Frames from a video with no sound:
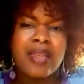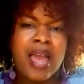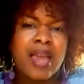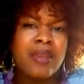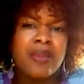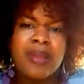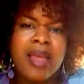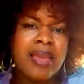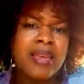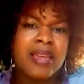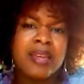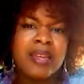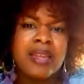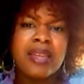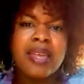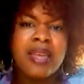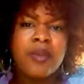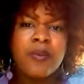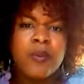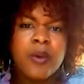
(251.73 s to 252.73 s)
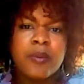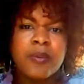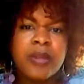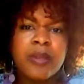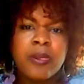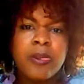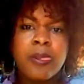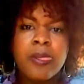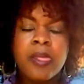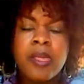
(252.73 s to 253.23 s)
don't like a clingy
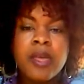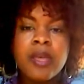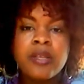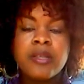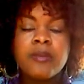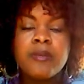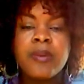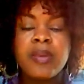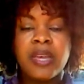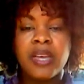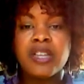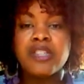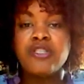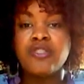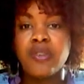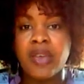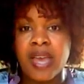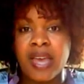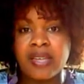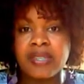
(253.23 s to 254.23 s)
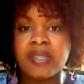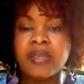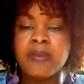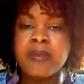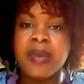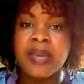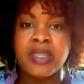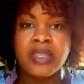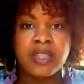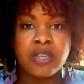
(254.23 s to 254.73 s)
woman because you ask a
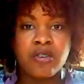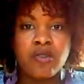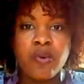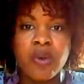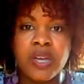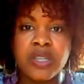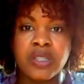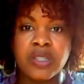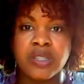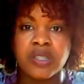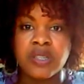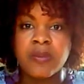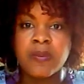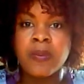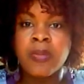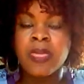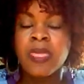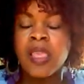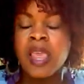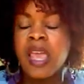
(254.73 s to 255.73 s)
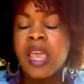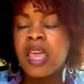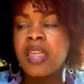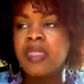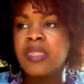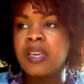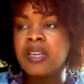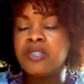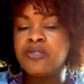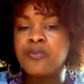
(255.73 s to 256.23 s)
basic question.
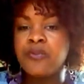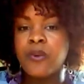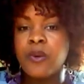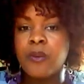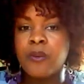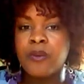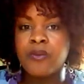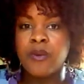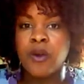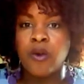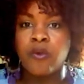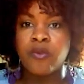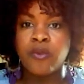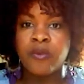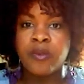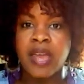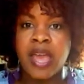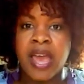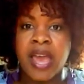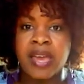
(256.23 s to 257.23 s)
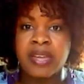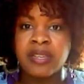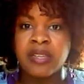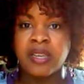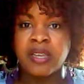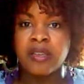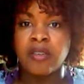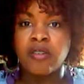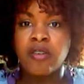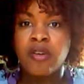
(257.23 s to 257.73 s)
And this form of
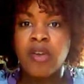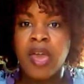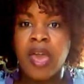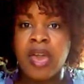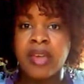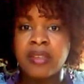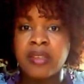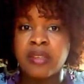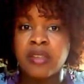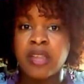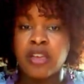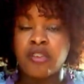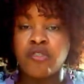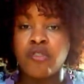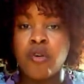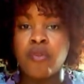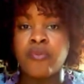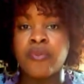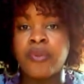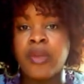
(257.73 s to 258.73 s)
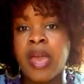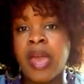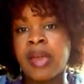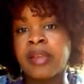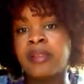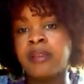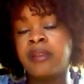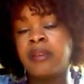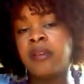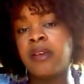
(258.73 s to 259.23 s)
overreacting, acting like you're
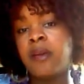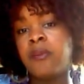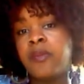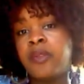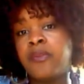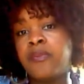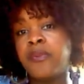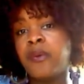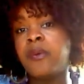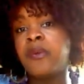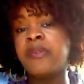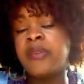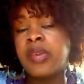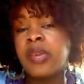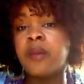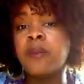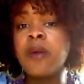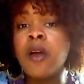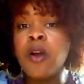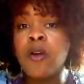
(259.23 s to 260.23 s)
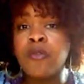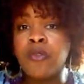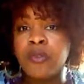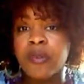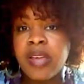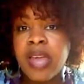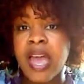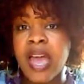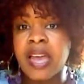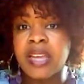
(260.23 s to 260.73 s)
overreacting, could come in the form of him
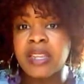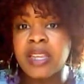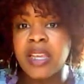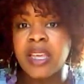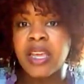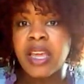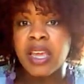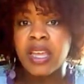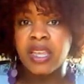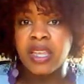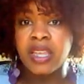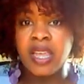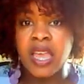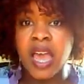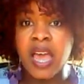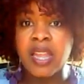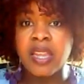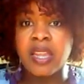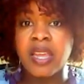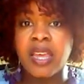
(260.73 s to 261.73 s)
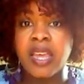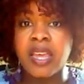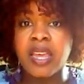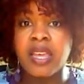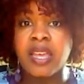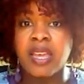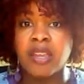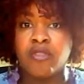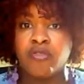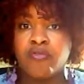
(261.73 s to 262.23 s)
overreacting,
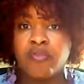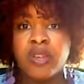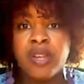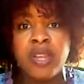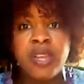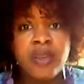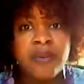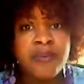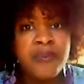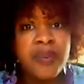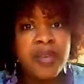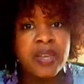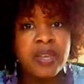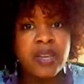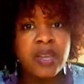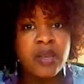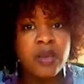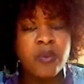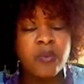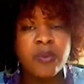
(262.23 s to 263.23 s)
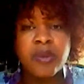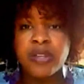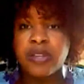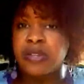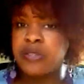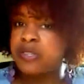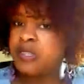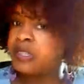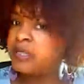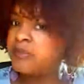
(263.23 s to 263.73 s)
yelling, getting really offended
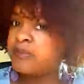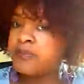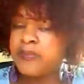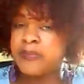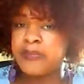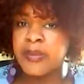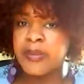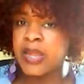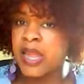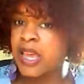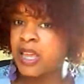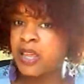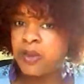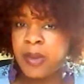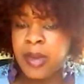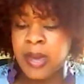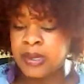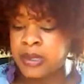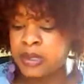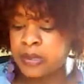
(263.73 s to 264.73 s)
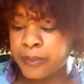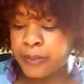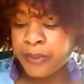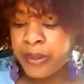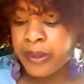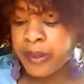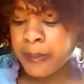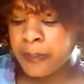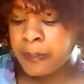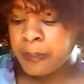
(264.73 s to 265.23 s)
when you just feel like you asked a
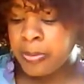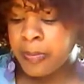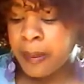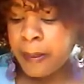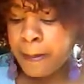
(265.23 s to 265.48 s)
pretty